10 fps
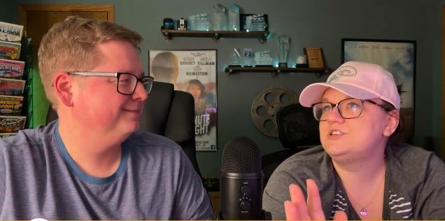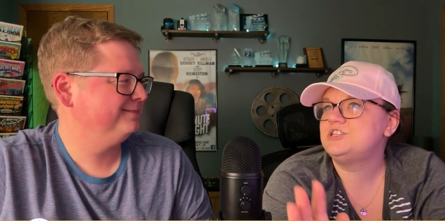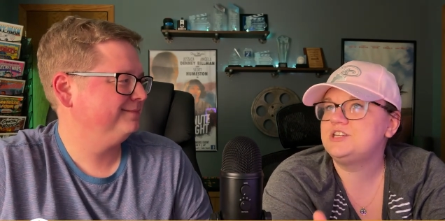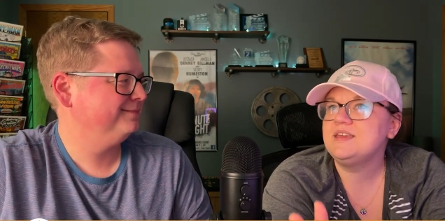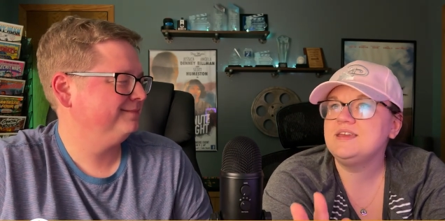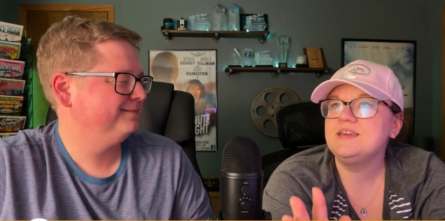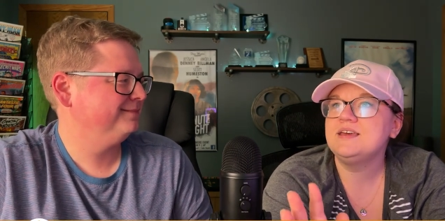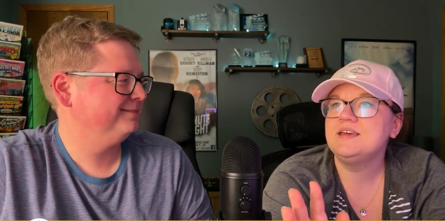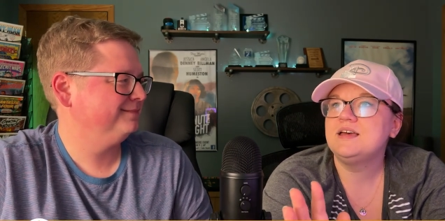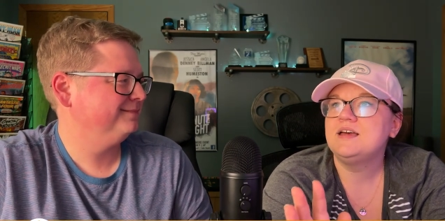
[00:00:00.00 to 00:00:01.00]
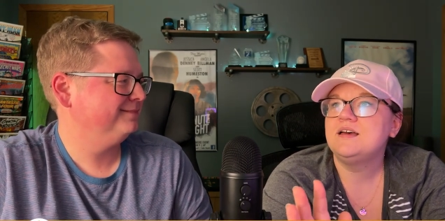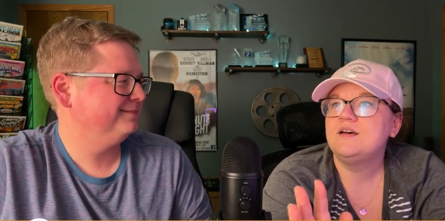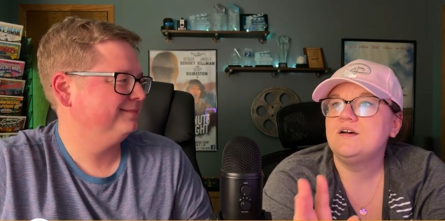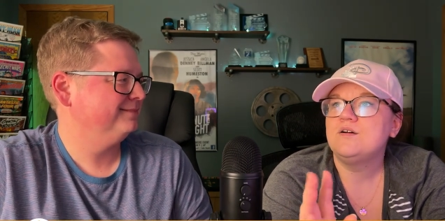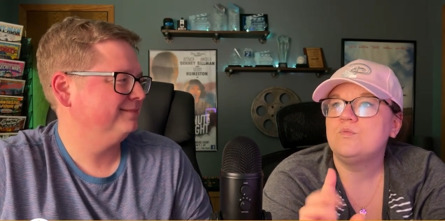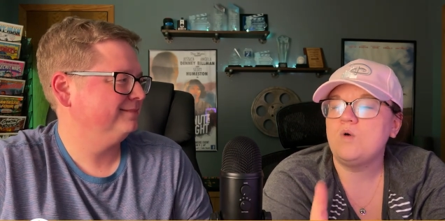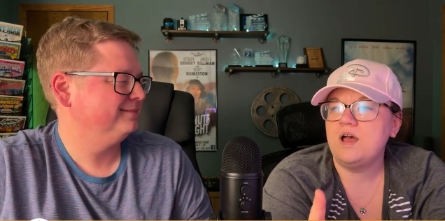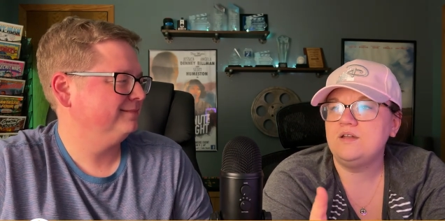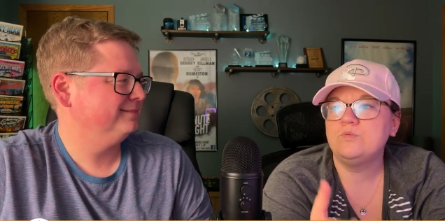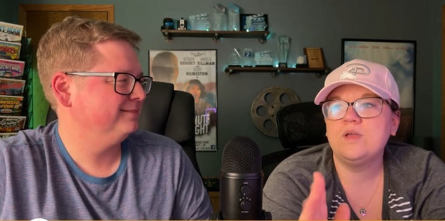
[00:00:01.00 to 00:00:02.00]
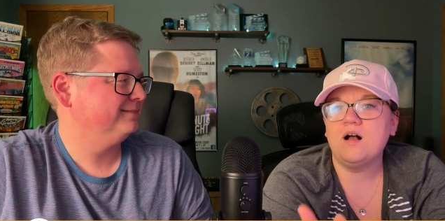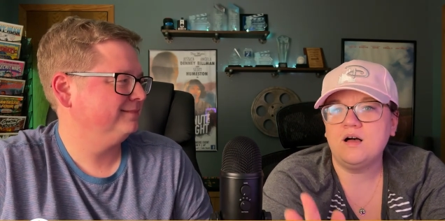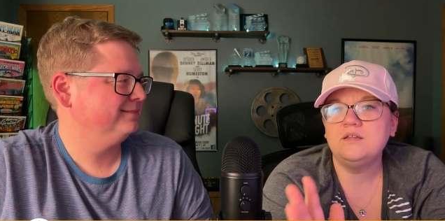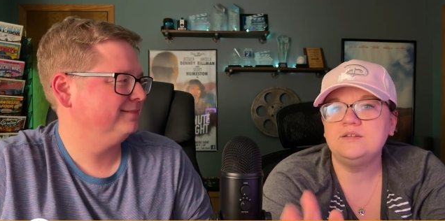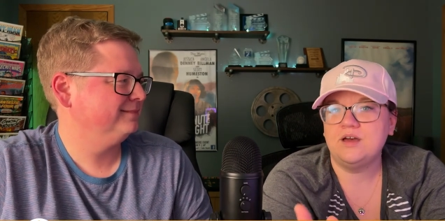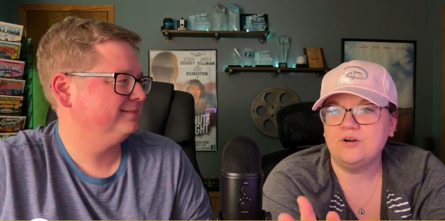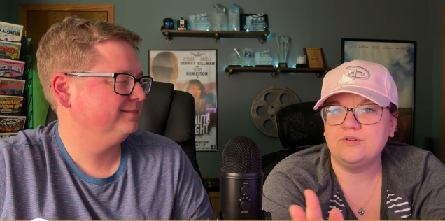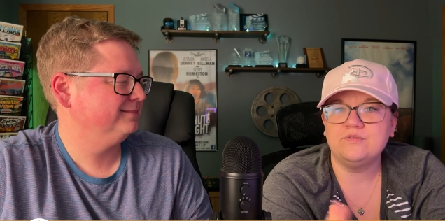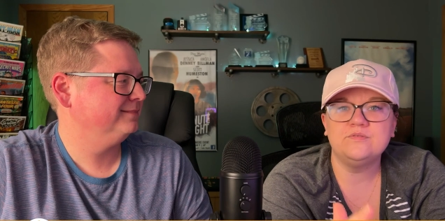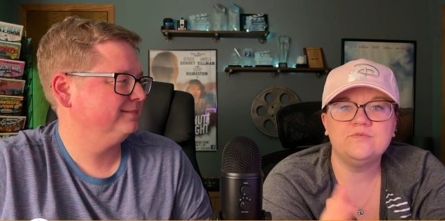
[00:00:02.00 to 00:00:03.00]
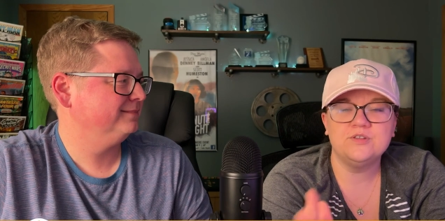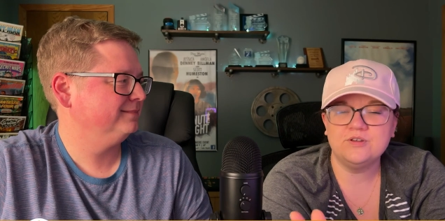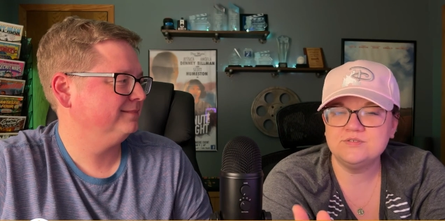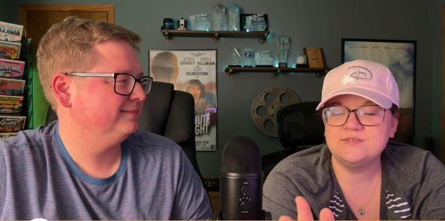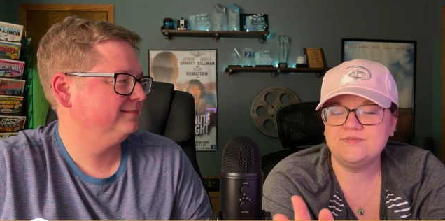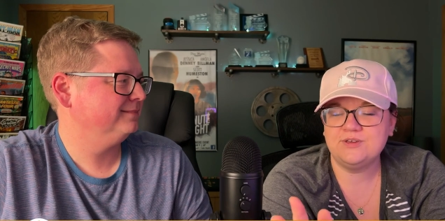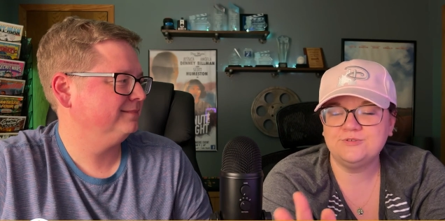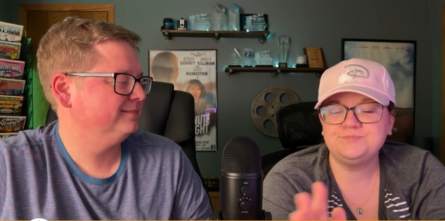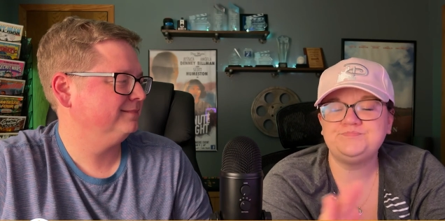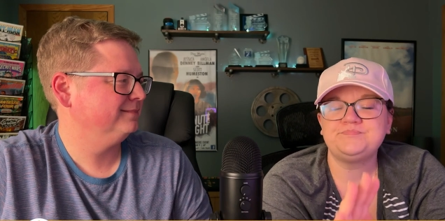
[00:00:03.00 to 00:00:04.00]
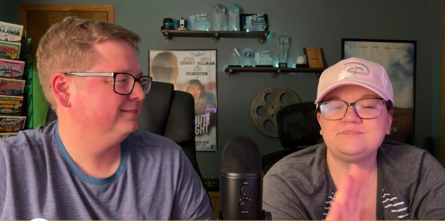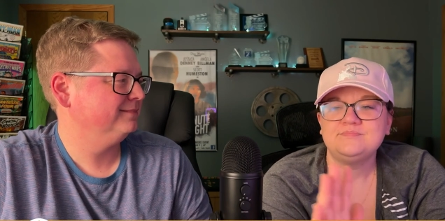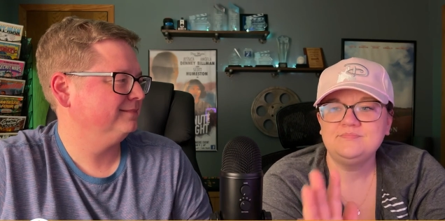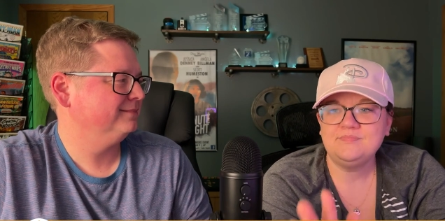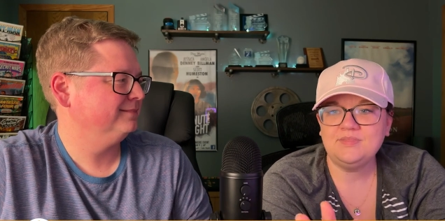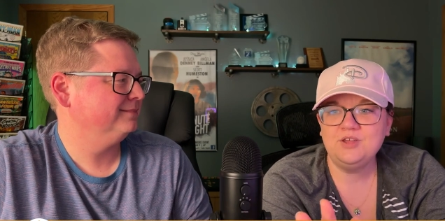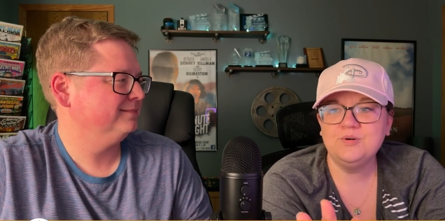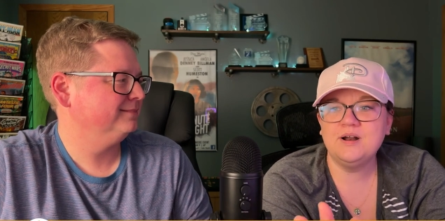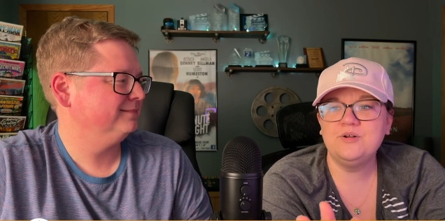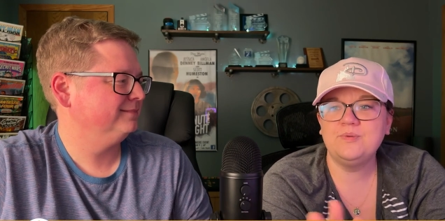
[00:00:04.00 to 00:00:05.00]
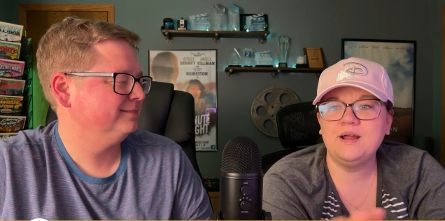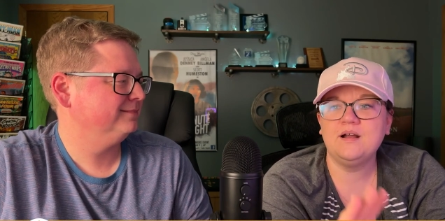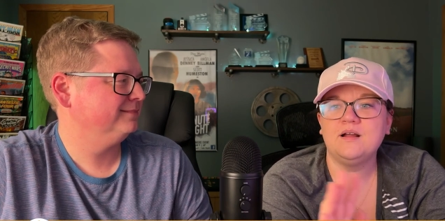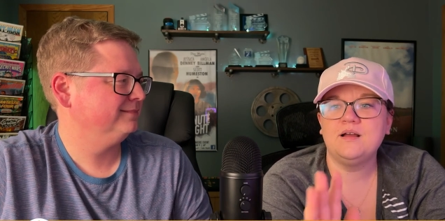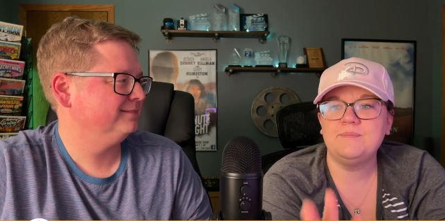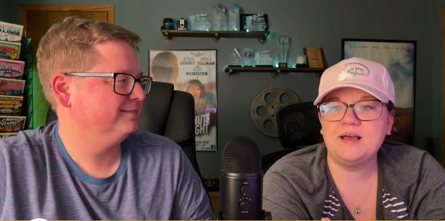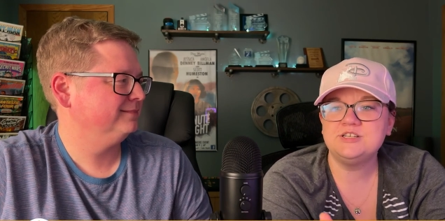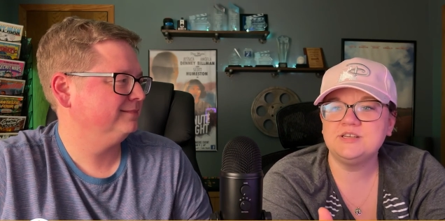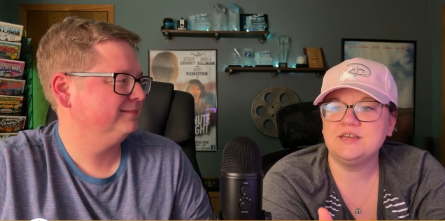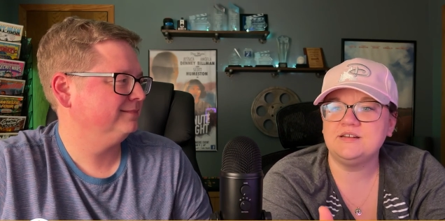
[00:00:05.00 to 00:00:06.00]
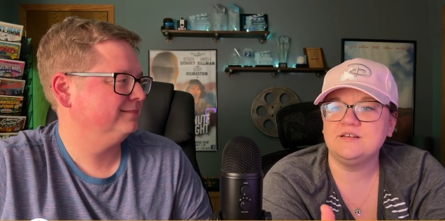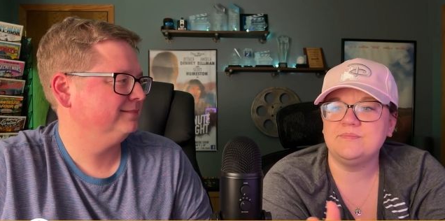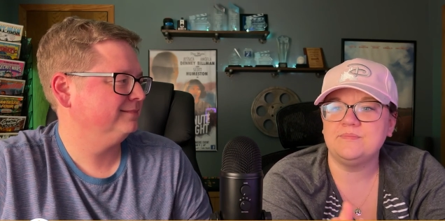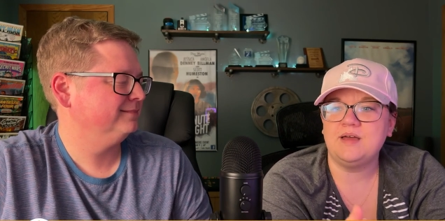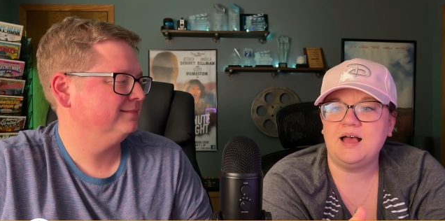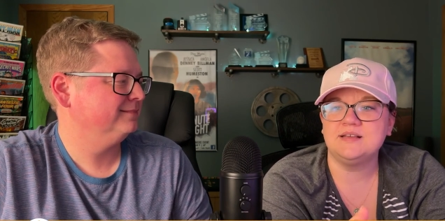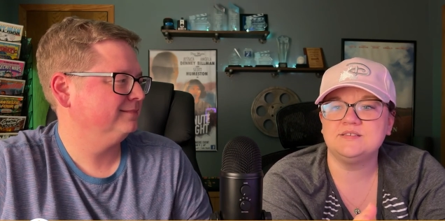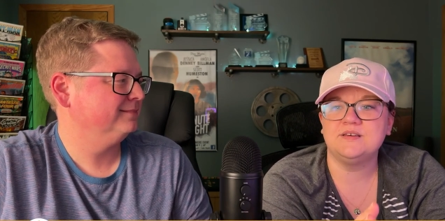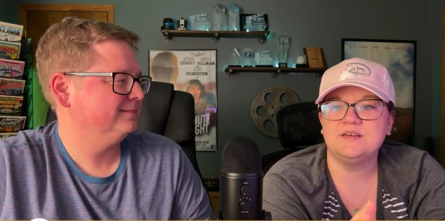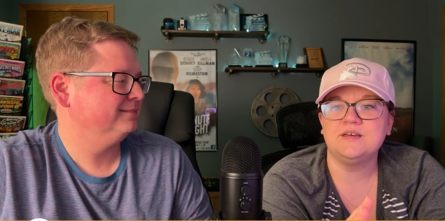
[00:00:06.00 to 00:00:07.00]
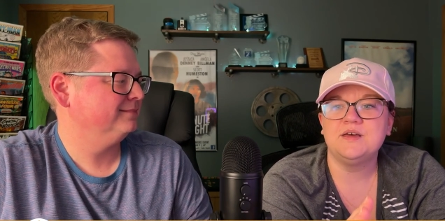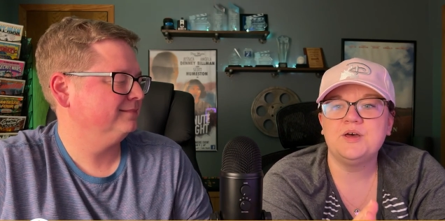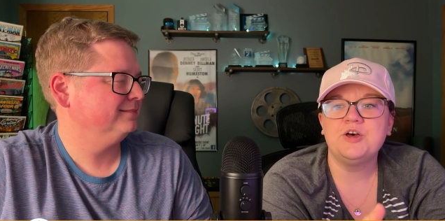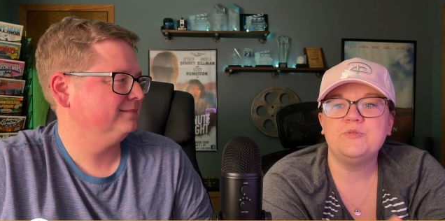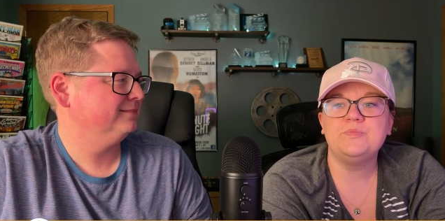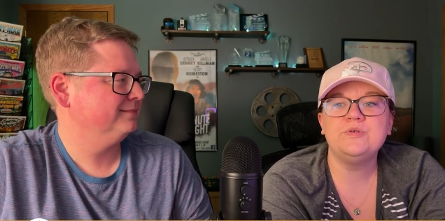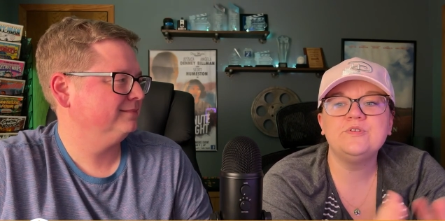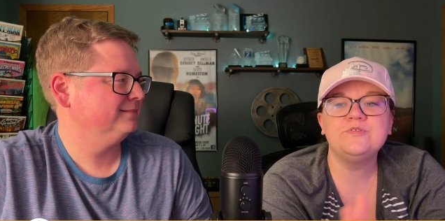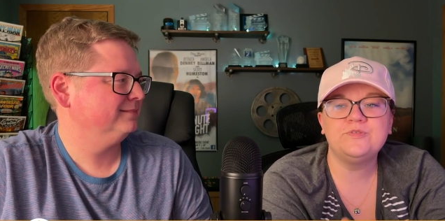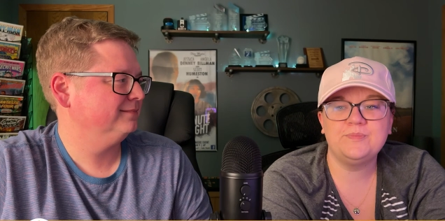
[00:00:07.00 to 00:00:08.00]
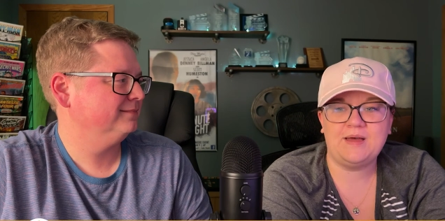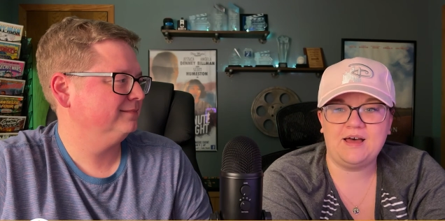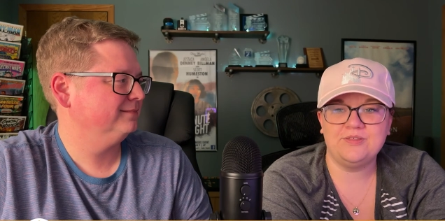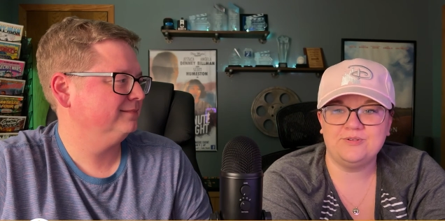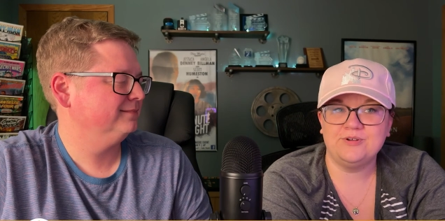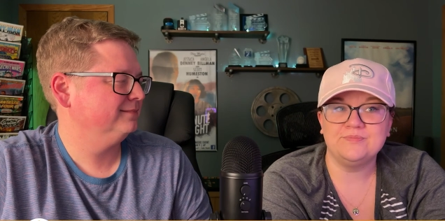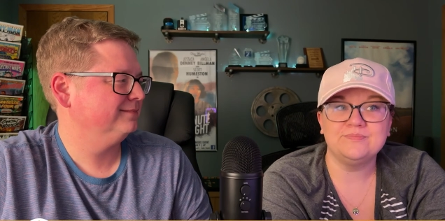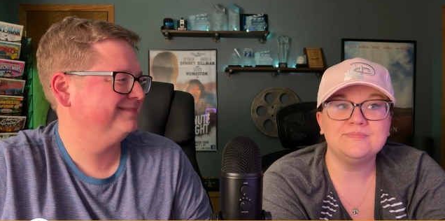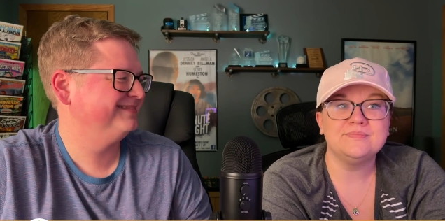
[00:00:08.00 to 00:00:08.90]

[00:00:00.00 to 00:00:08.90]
Speaker 1: she, one, we all know. For those of you who are unaware, Magic Kingdom has a beautiful bathroom